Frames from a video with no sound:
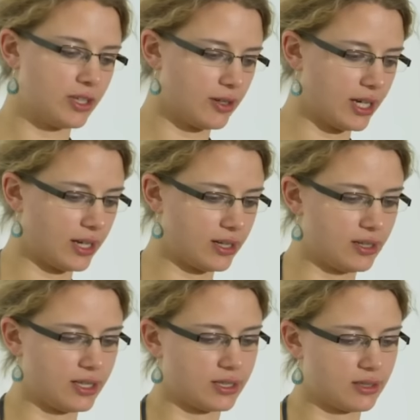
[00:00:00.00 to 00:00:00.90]
You
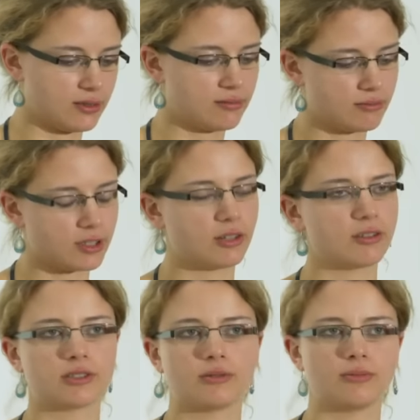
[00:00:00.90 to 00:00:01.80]
can like
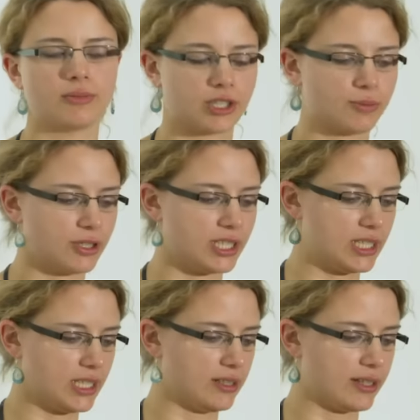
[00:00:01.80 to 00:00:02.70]
go into much more
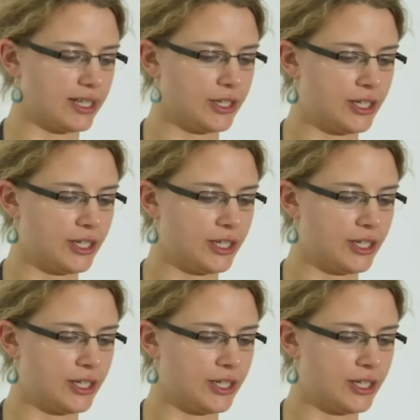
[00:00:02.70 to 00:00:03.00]
detail.